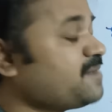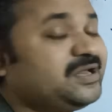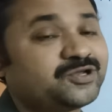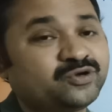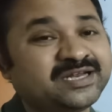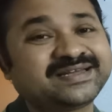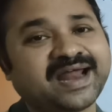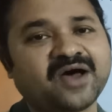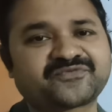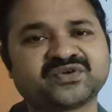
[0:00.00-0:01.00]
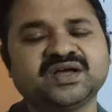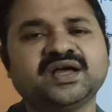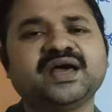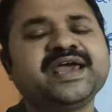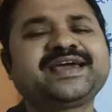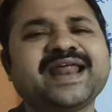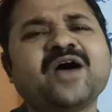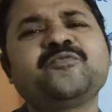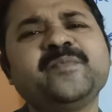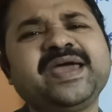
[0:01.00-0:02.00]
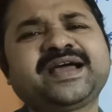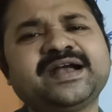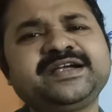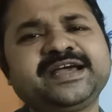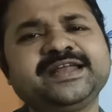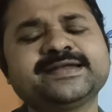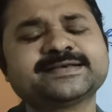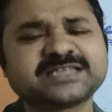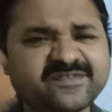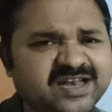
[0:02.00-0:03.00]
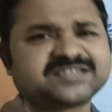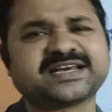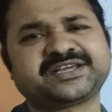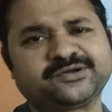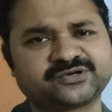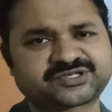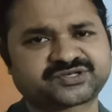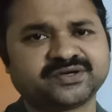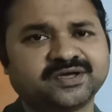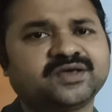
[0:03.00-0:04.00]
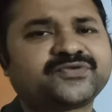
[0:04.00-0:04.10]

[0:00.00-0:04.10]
Hamiltonian graph. A graph may contain several circuits.